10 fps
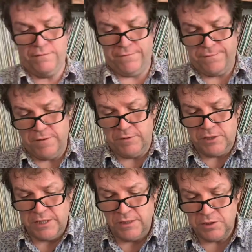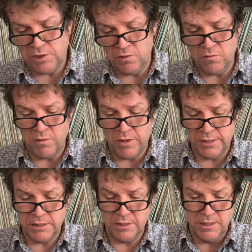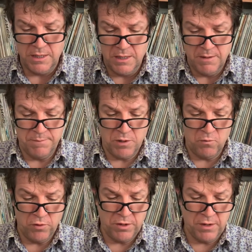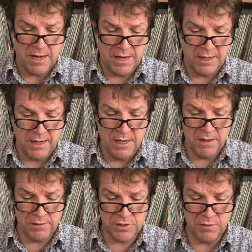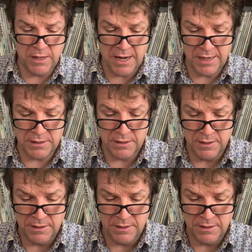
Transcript: folk singer-songwriter. But what you get in here is you get,